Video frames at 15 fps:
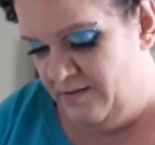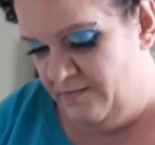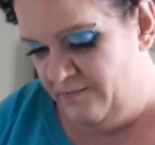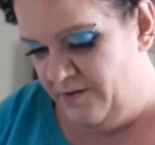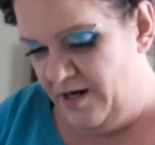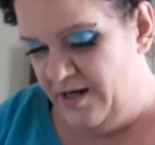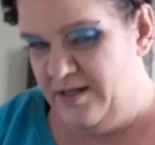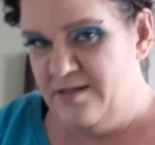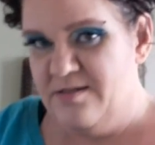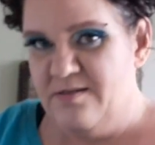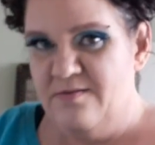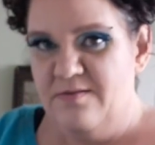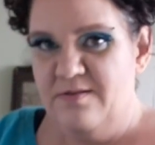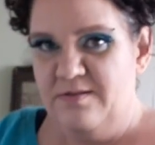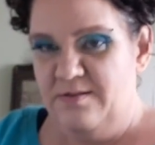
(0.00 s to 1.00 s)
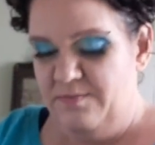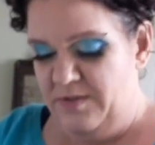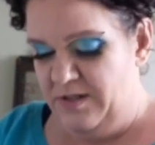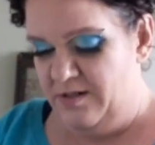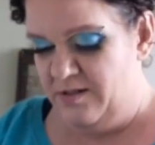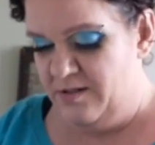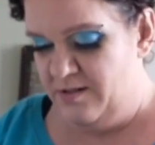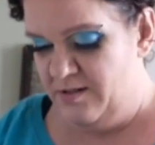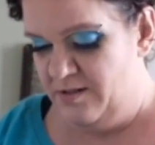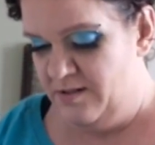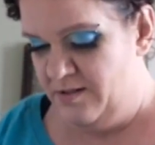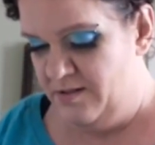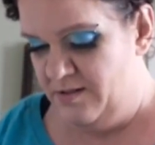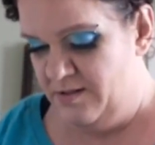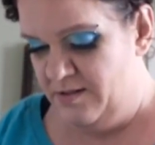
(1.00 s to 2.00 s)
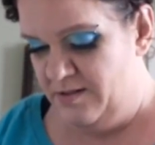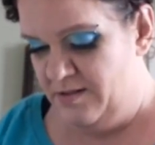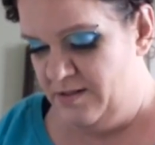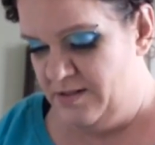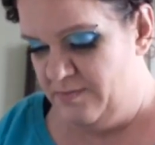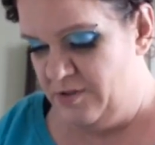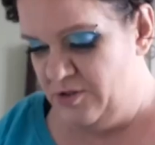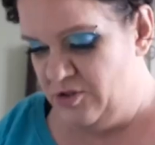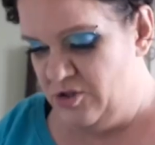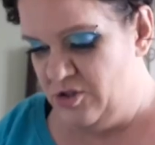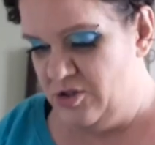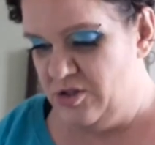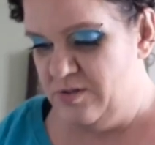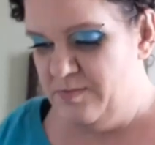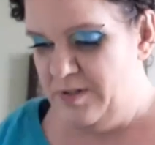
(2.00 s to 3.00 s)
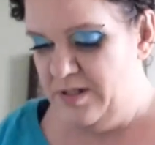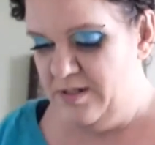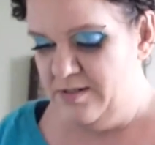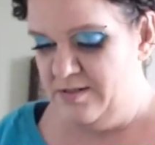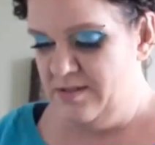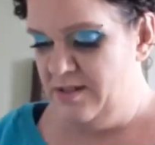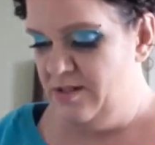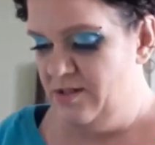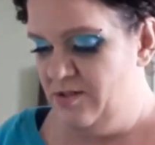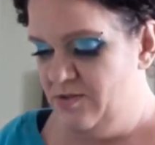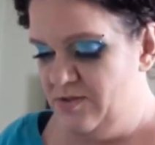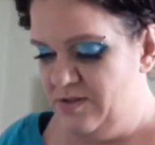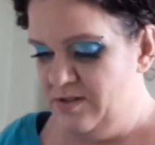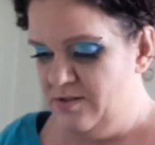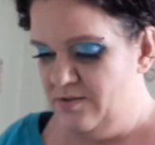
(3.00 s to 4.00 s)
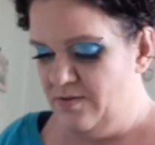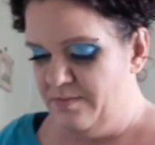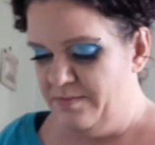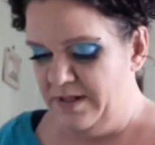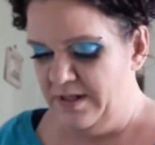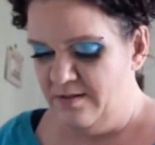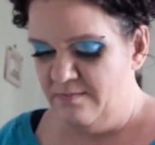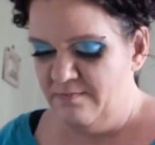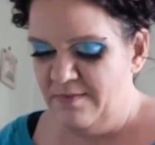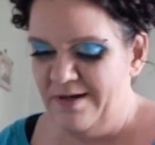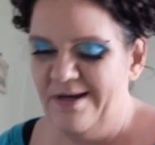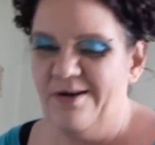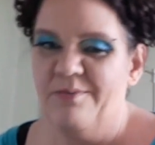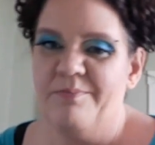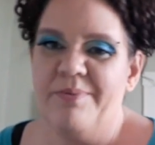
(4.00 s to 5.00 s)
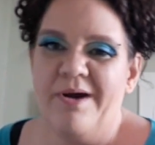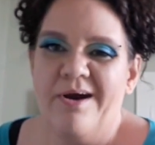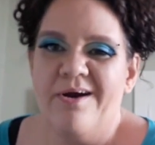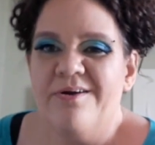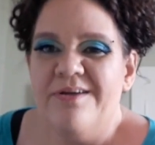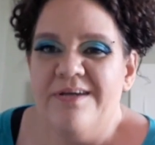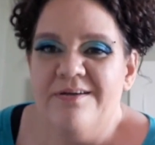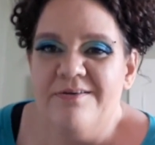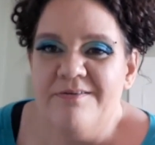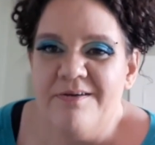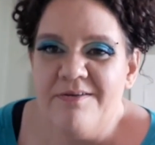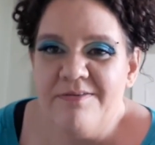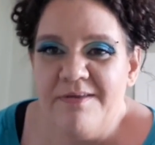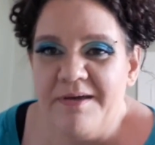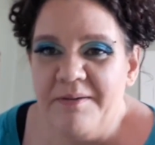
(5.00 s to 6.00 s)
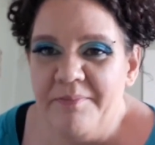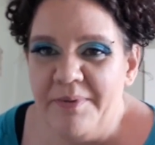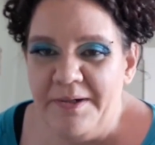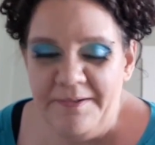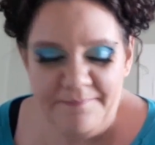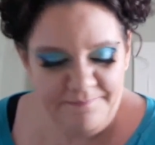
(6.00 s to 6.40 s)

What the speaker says: Fridays don't really mean as much to me as they used to. I mean, I don't party or nothing, but